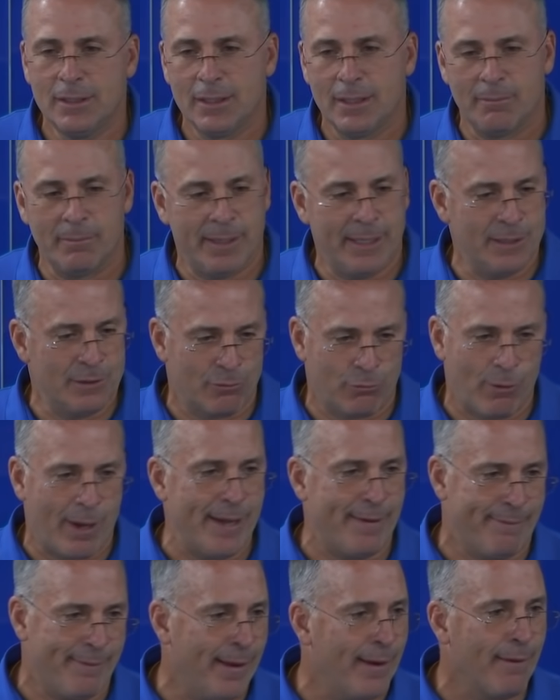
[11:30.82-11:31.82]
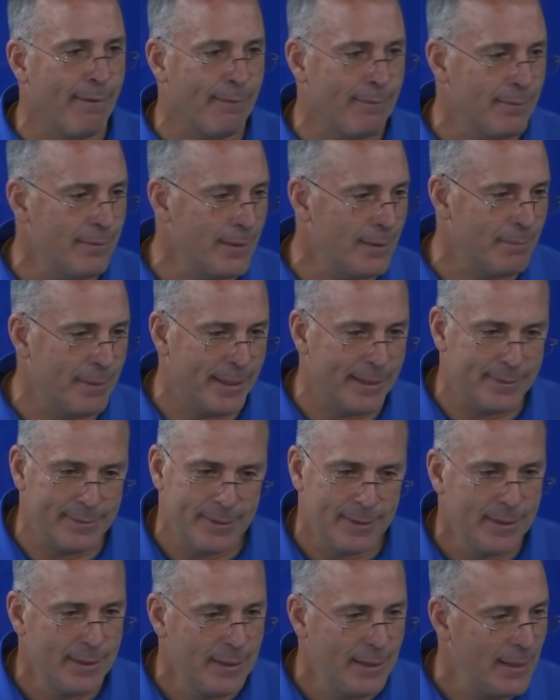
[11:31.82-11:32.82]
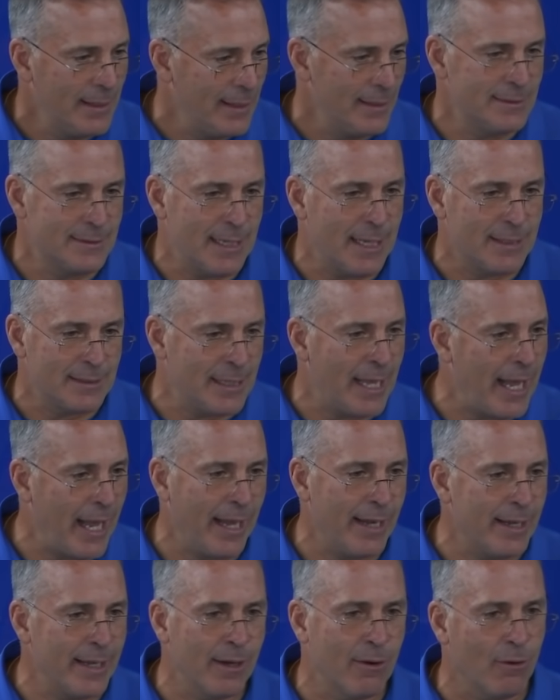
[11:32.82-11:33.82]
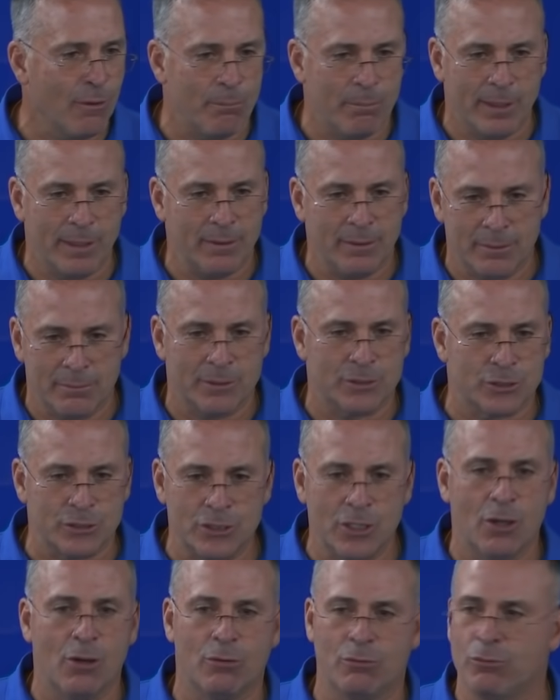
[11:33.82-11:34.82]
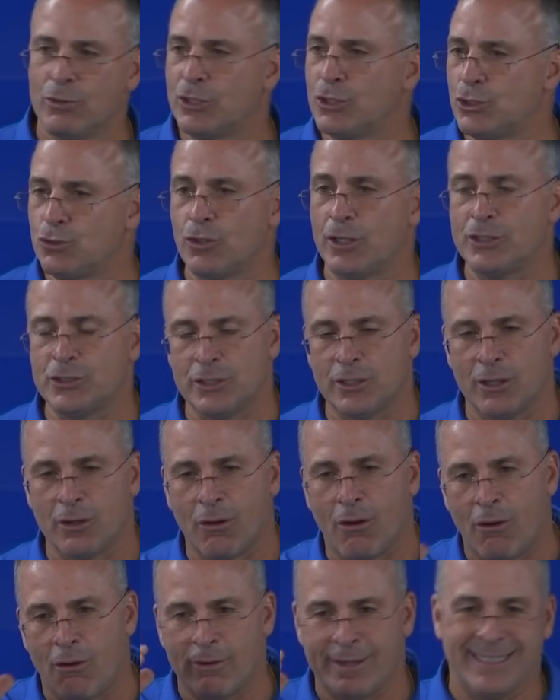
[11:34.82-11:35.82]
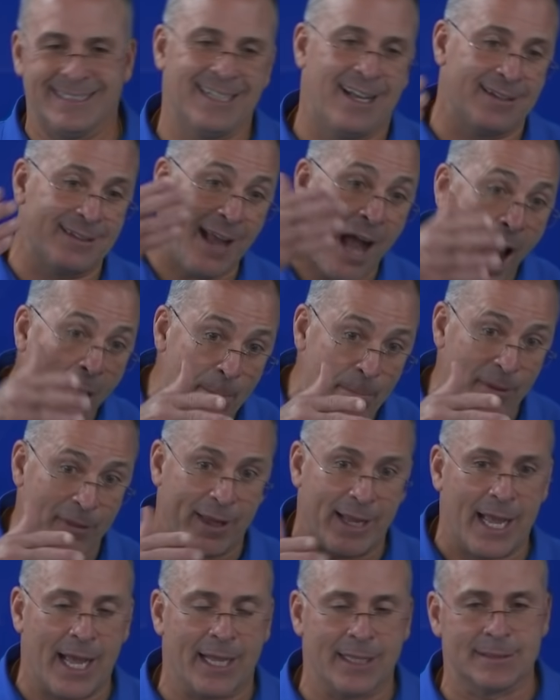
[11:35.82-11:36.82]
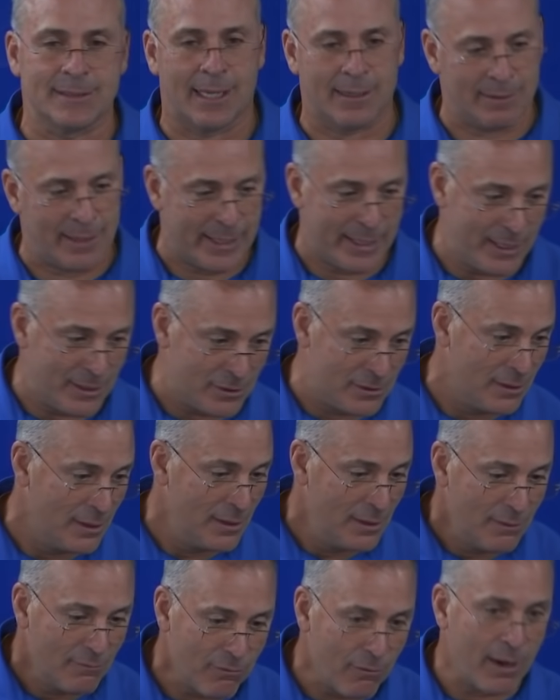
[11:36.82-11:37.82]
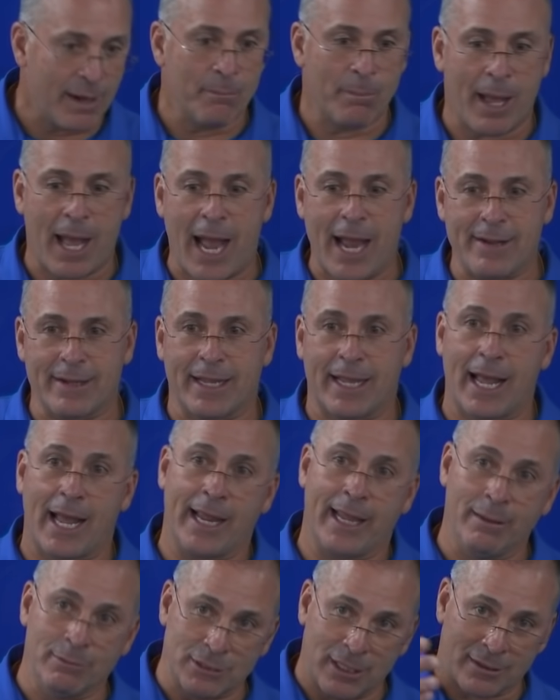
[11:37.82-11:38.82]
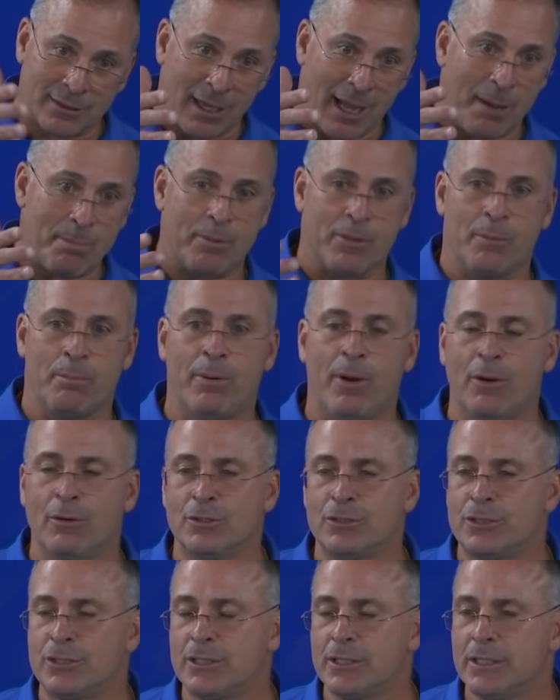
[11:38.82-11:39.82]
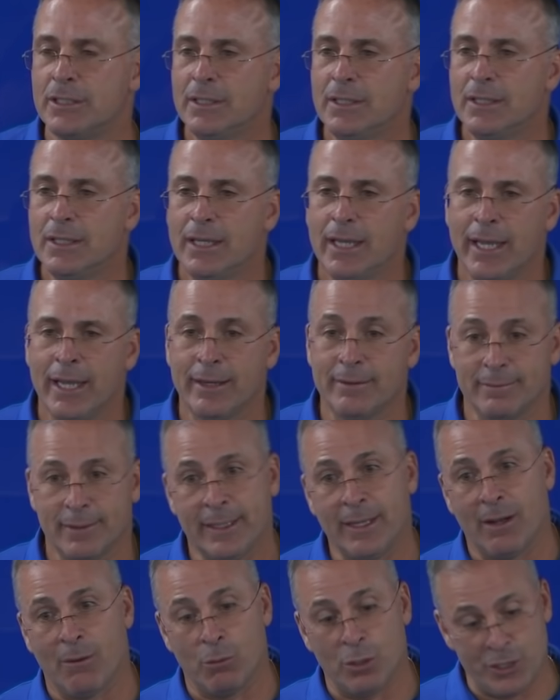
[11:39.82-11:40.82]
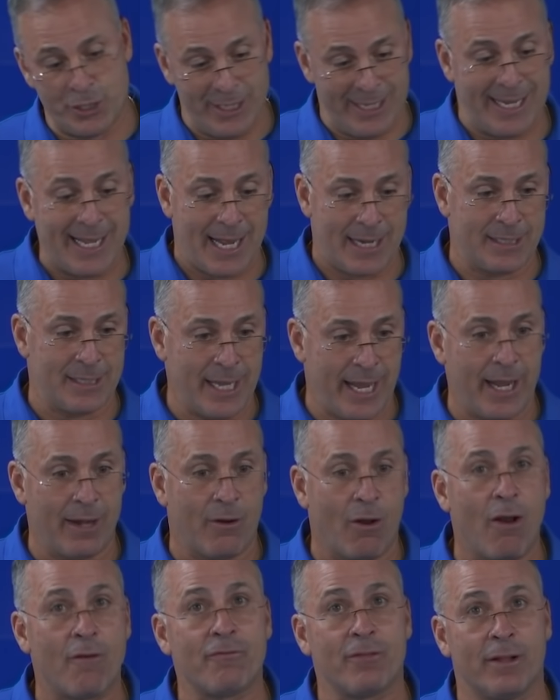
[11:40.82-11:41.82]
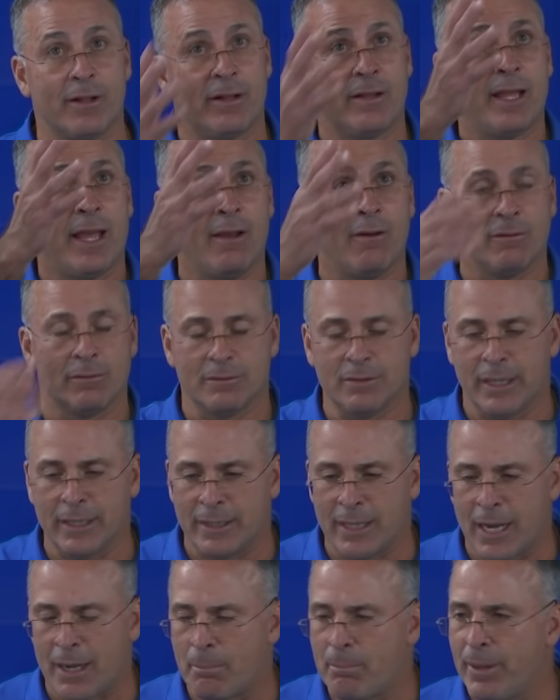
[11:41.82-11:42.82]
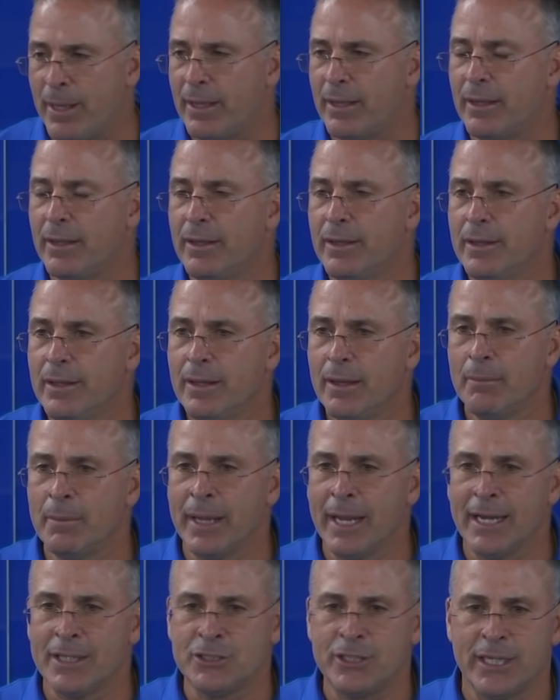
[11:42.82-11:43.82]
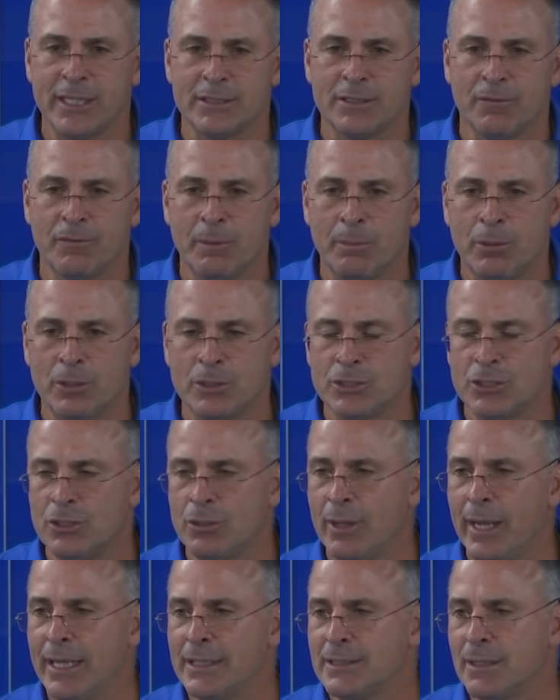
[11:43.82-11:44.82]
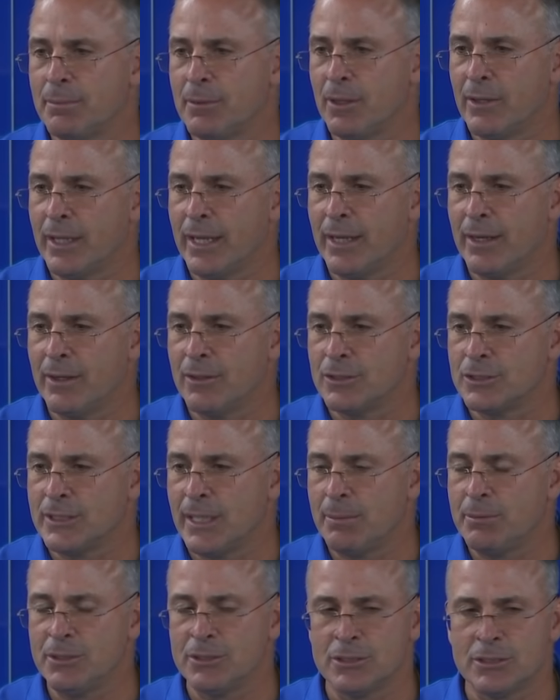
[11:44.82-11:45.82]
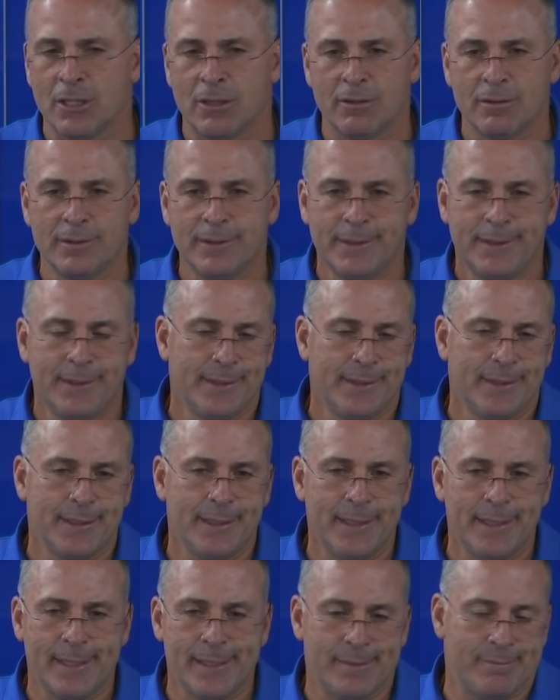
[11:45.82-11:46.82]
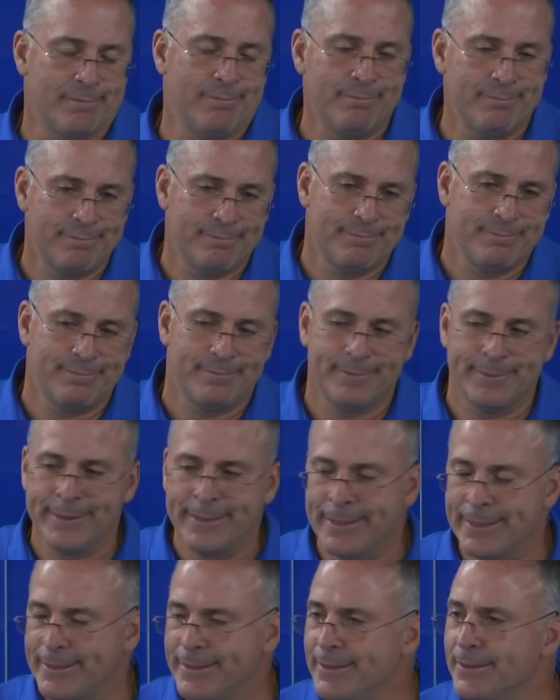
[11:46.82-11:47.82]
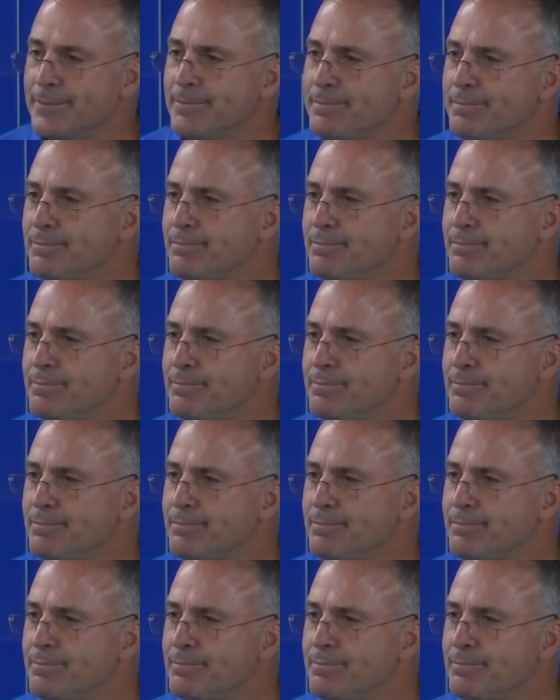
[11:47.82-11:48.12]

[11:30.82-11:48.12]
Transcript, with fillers: I mean, he's right there. I mean, he's got his hand near him, but there's no restriction at all, and he's on top of the guy. He's not like he's running behind the guy. He was on top of the post, and I wish he'd have got his hand off the tail and, and, got a pick. I mean, he had a chance if he puts two hands up there to get an interception. So, um, what are you gonna do?